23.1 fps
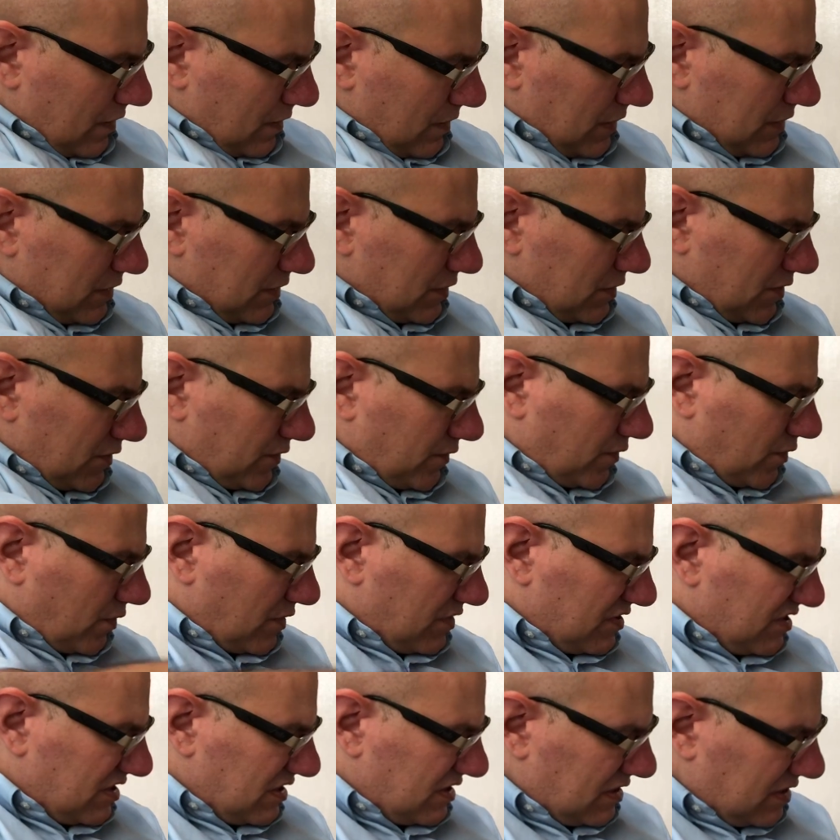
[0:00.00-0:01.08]
This is, of
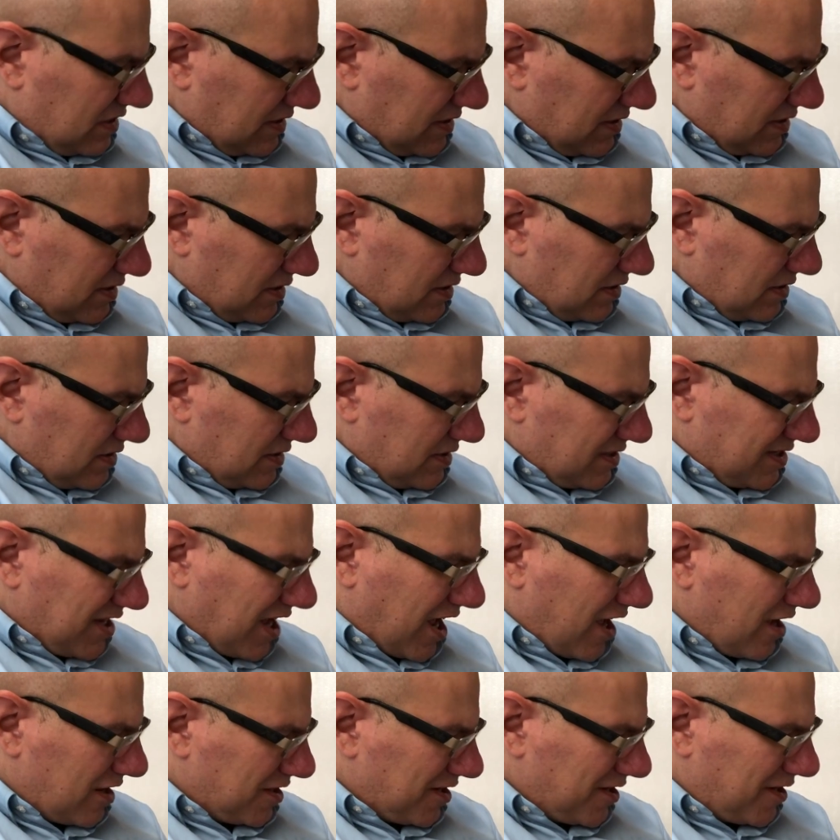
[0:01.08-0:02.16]
course, this
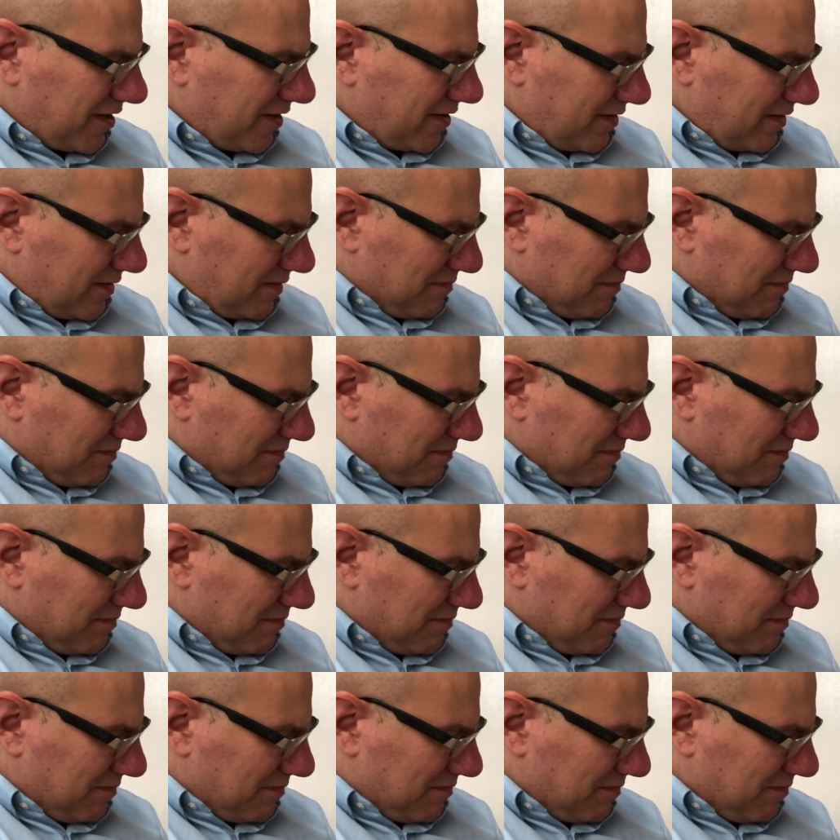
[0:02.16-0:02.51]
stock art,